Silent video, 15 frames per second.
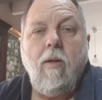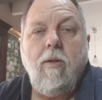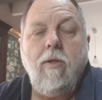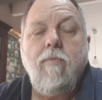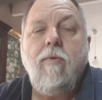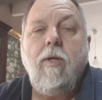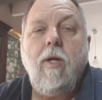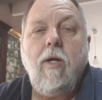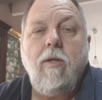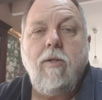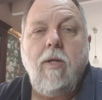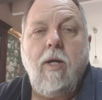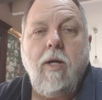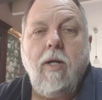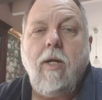This video
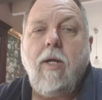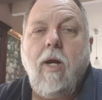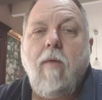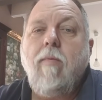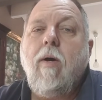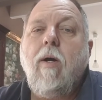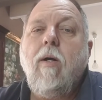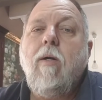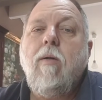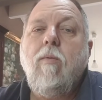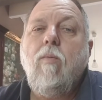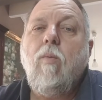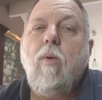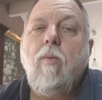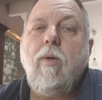is now going to cover
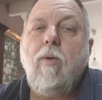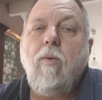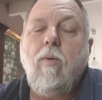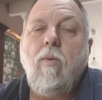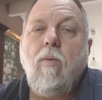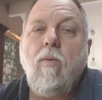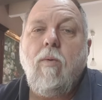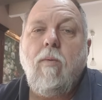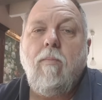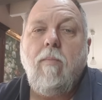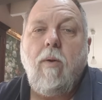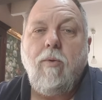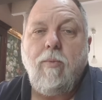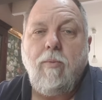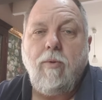what we call
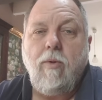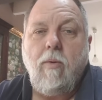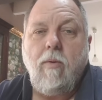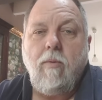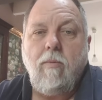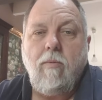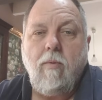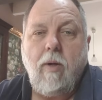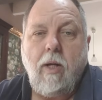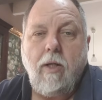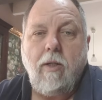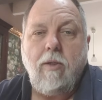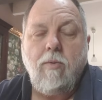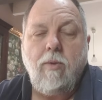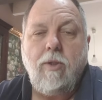multiple
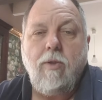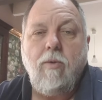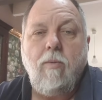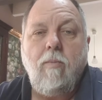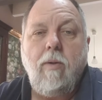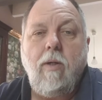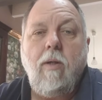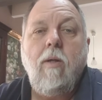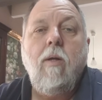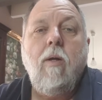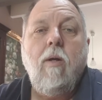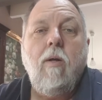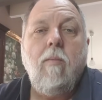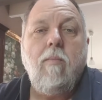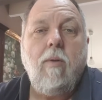dwellings, which could be
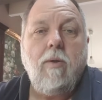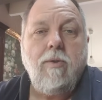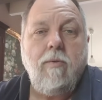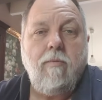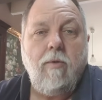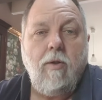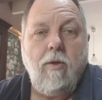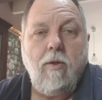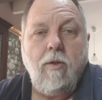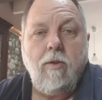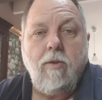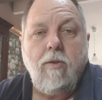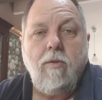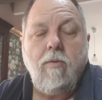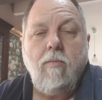blocks of
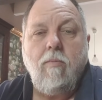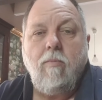units,